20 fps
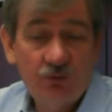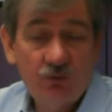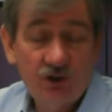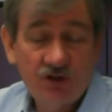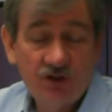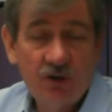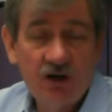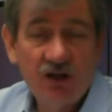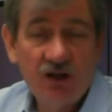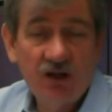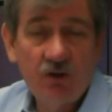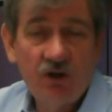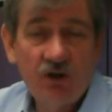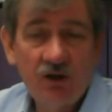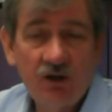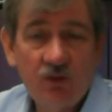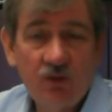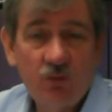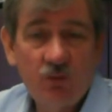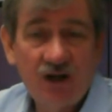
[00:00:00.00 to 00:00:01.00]
which, by the
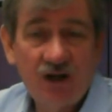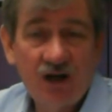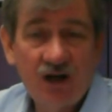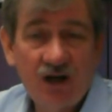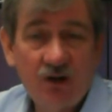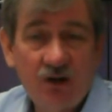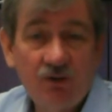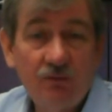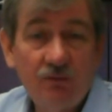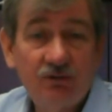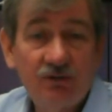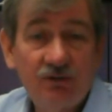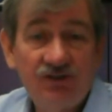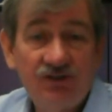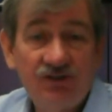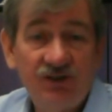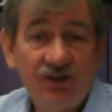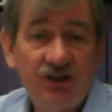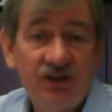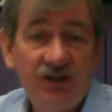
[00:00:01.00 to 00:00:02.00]
way, we are
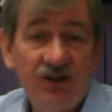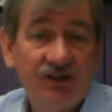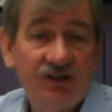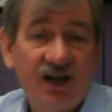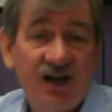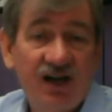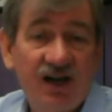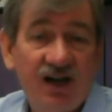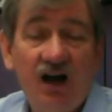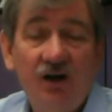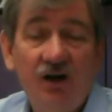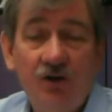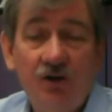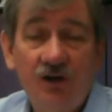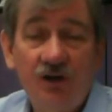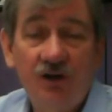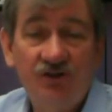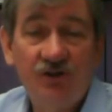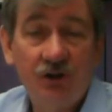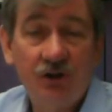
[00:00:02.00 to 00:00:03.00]
replacing the entire
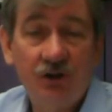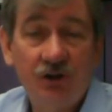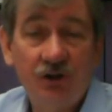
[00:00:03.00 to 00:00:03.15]
SEO